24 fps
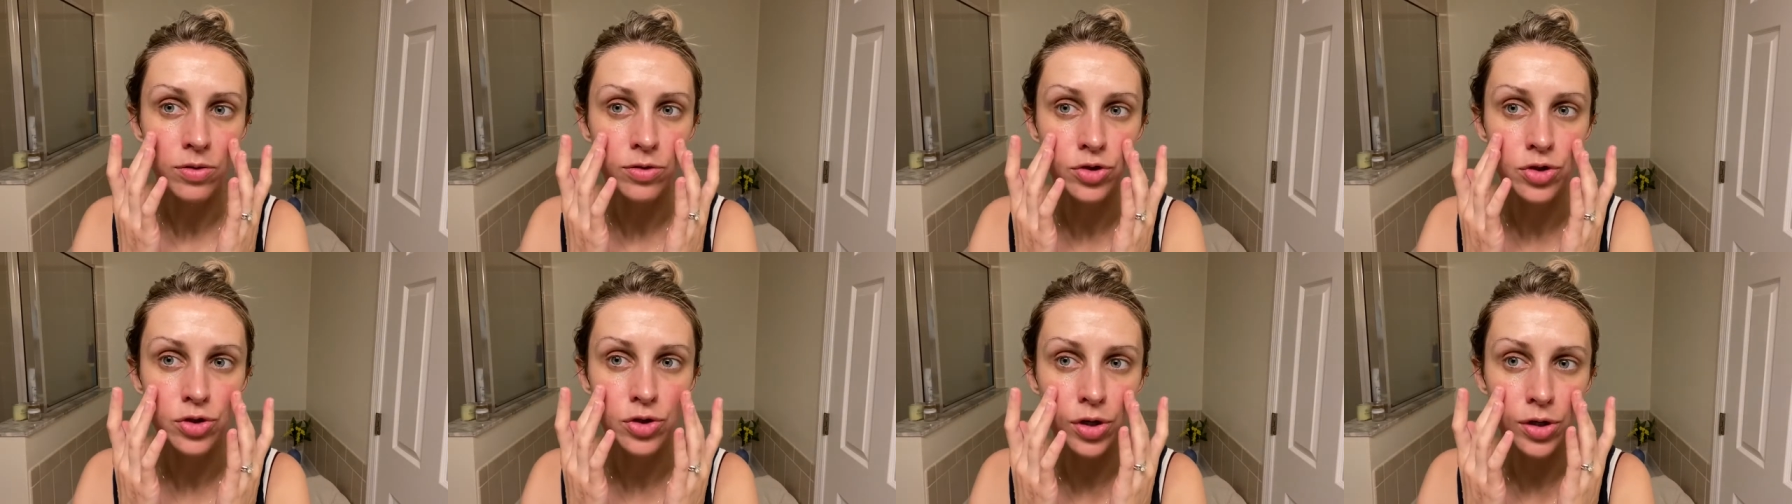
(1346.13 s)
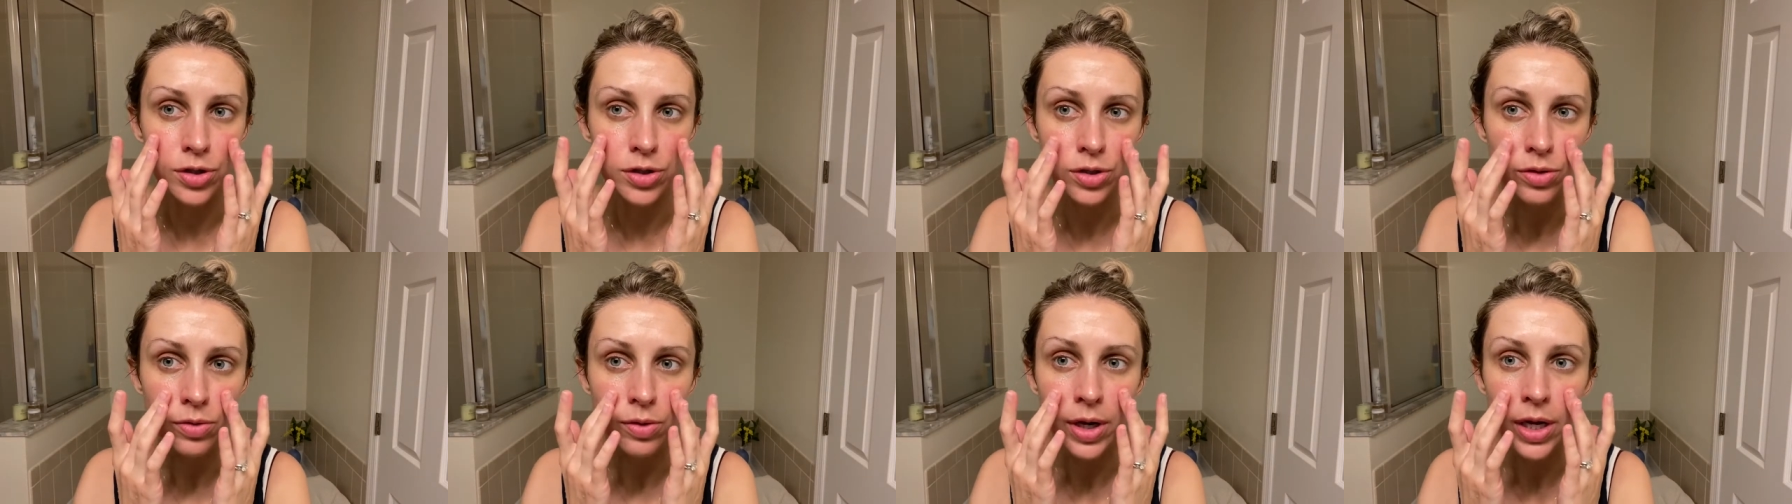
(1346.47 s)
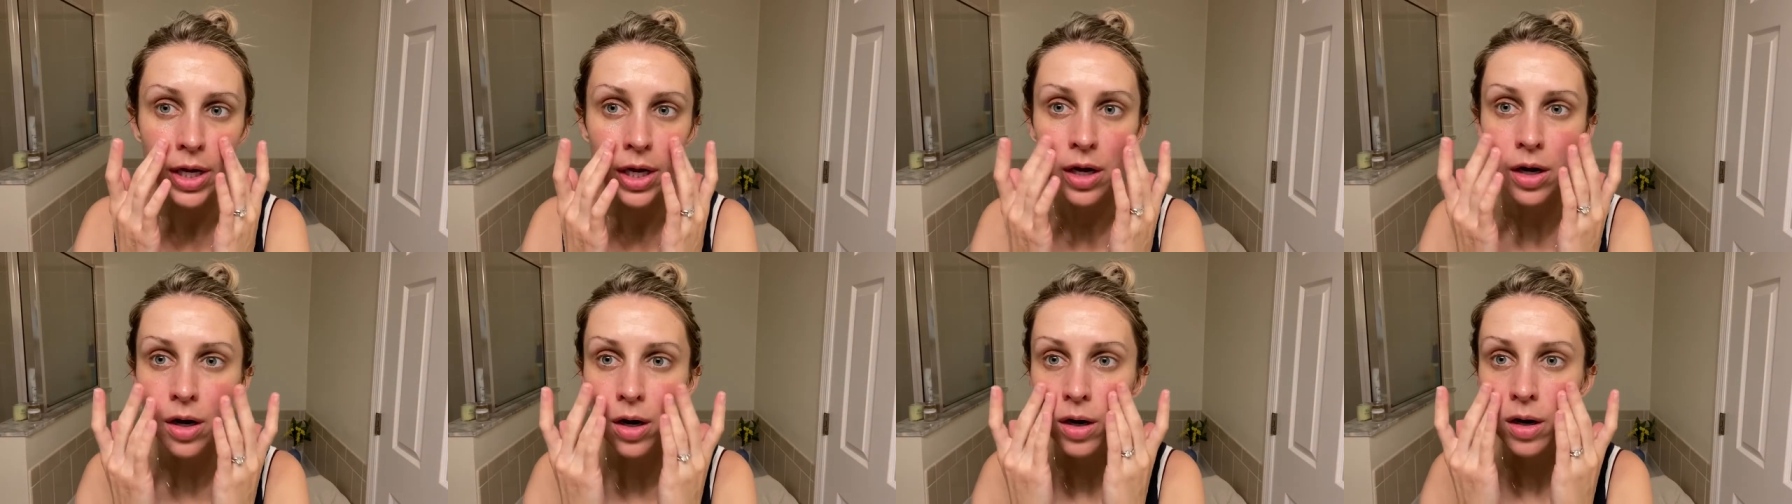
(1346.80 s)
Just right
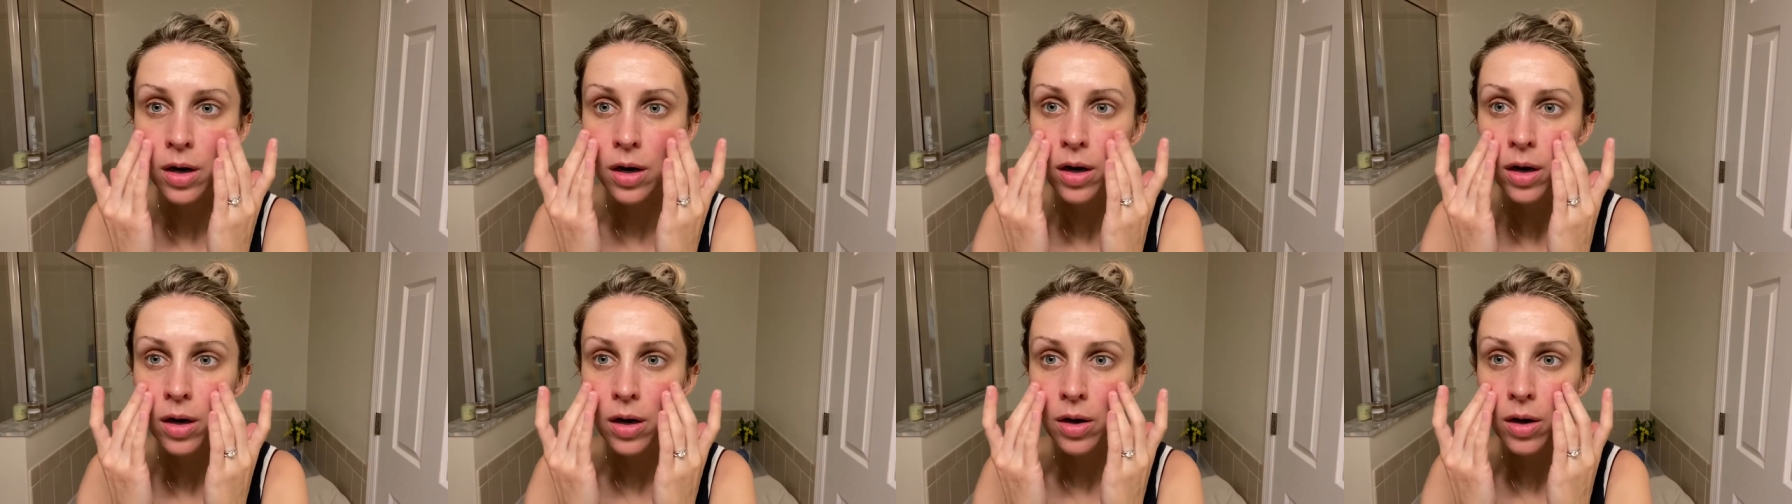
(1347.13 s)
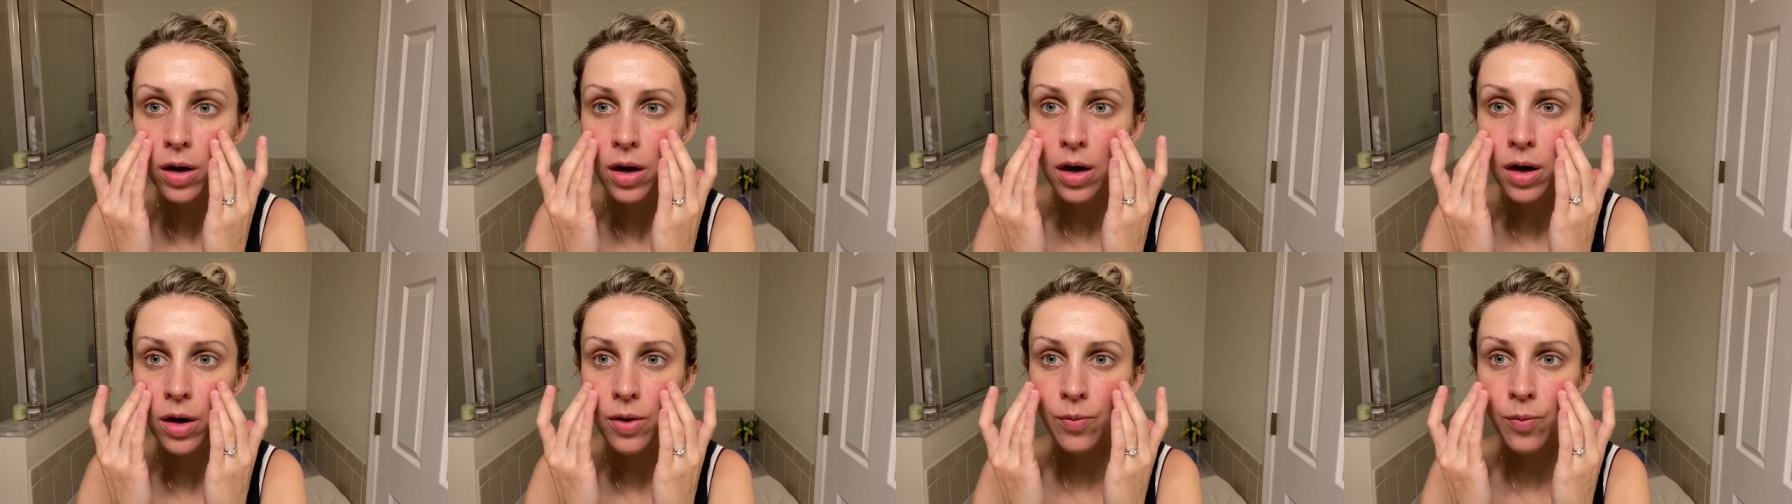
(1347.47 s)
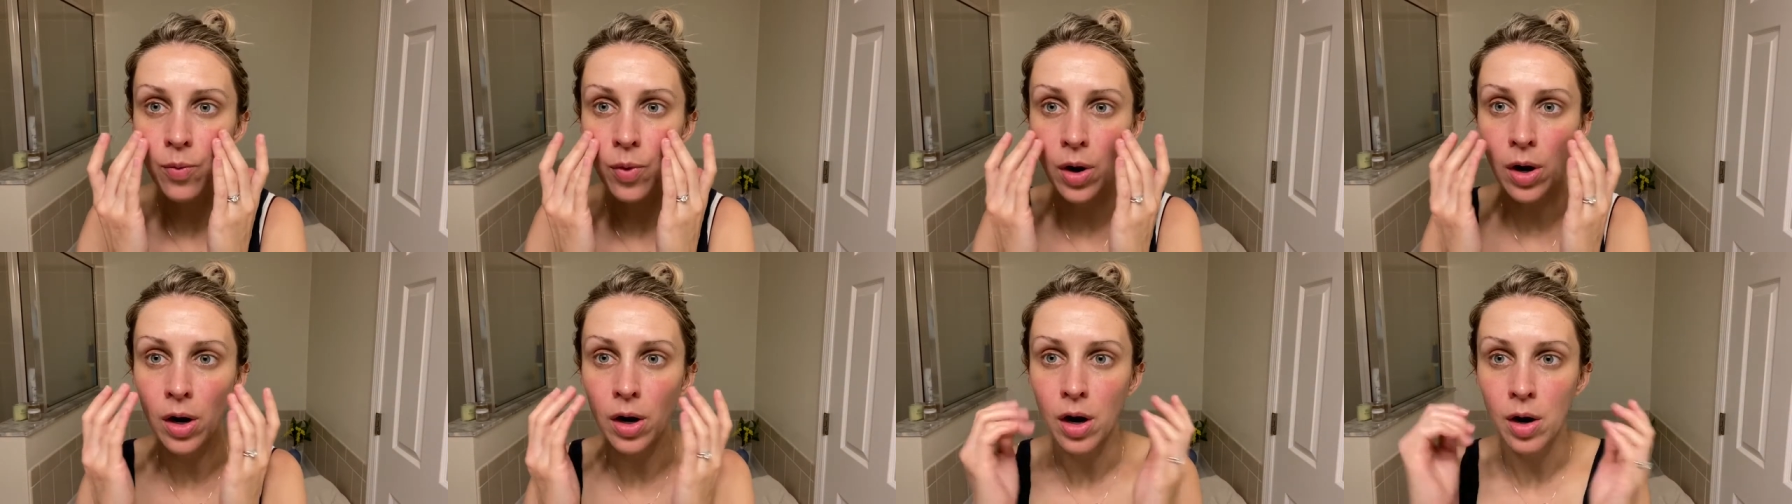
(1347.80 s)
here
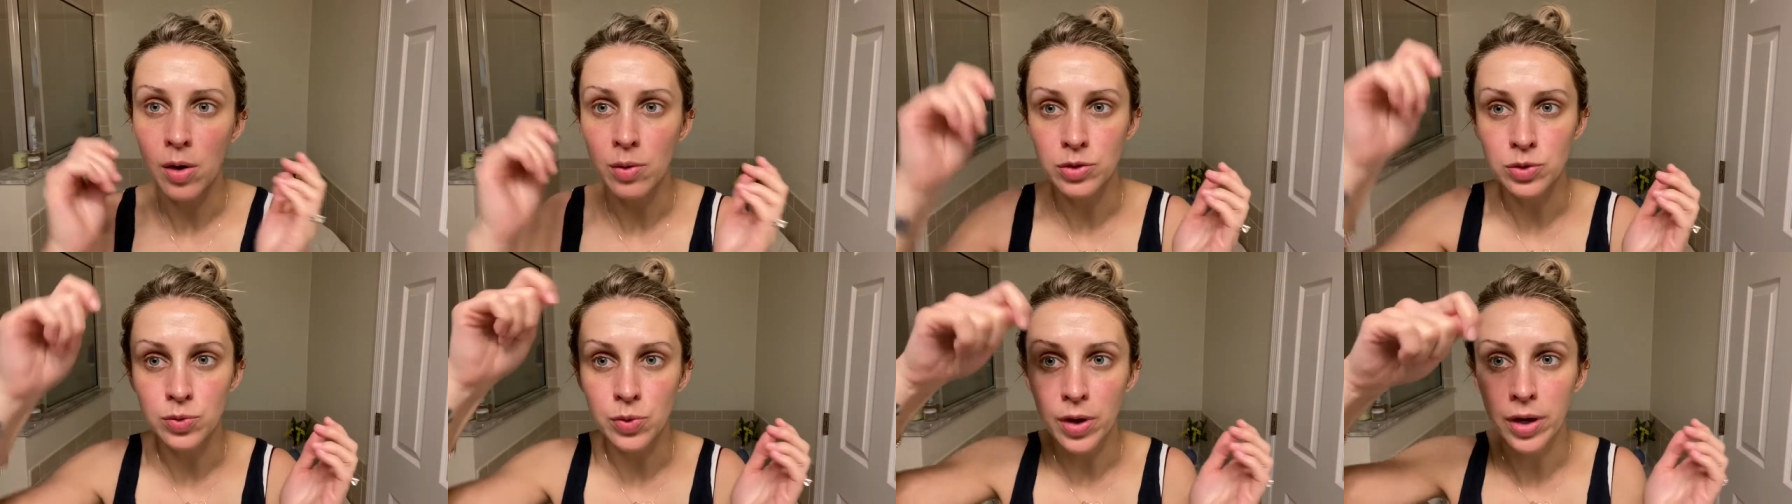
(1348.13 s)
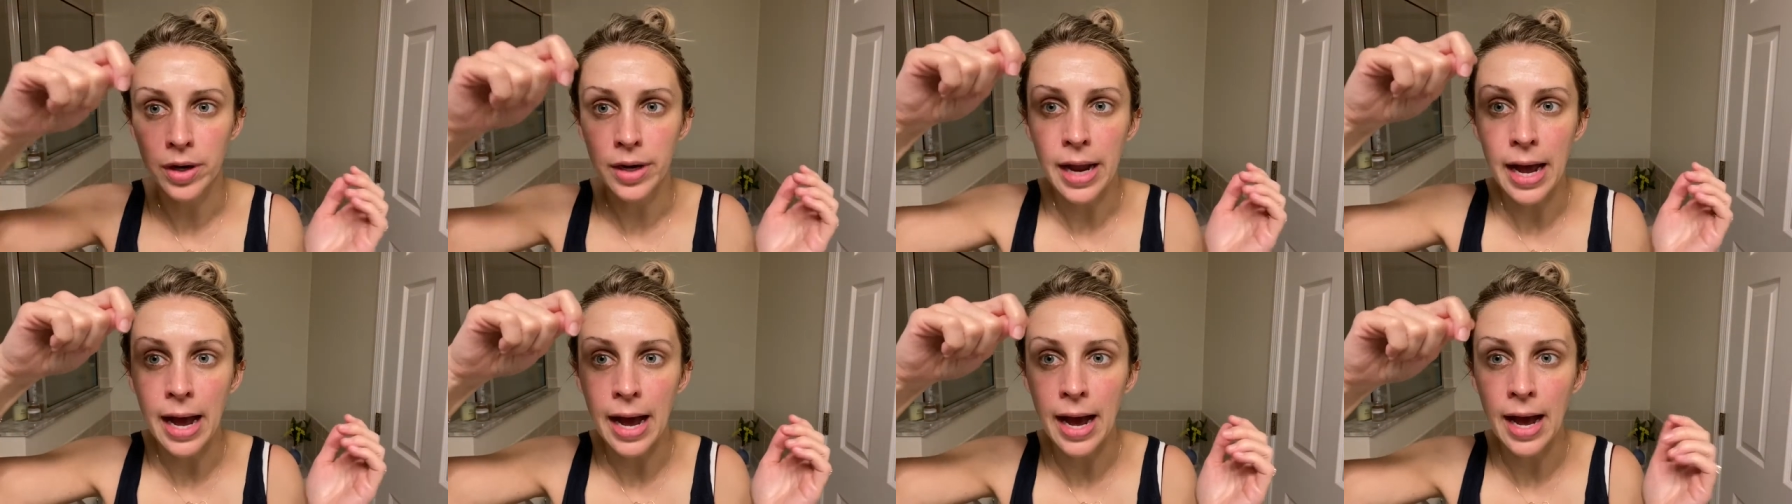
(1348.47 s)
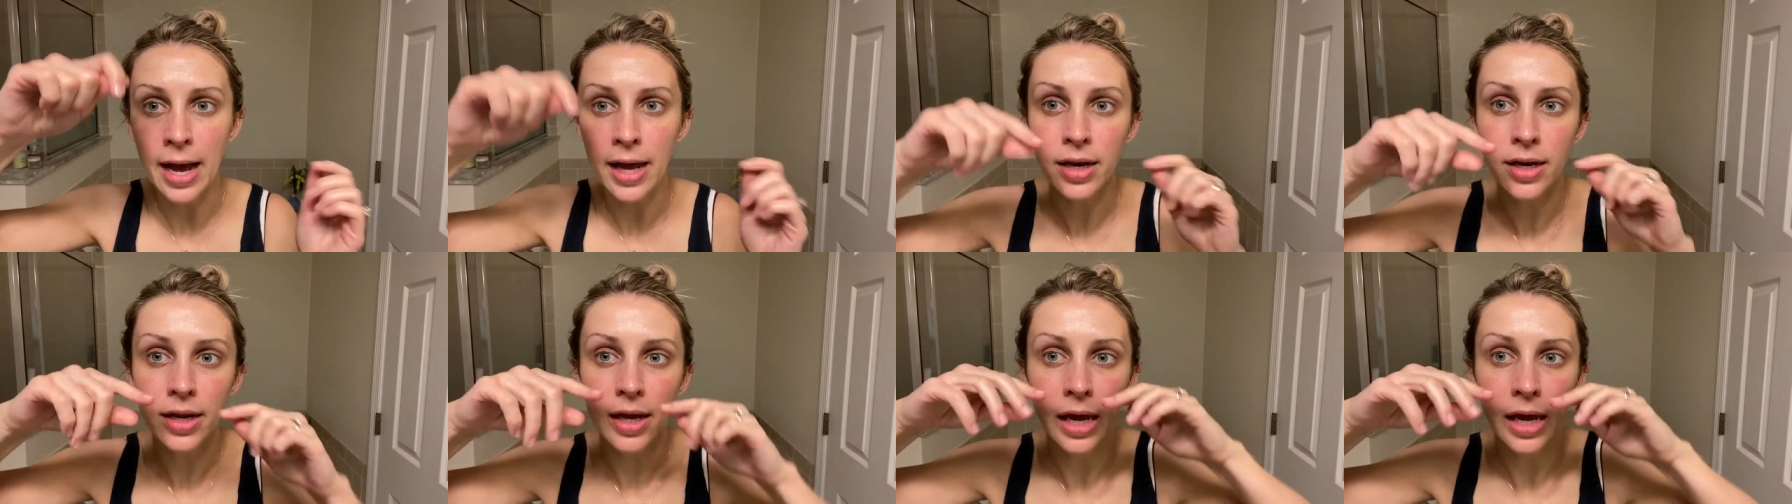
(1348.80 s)
where I was wearing a hat,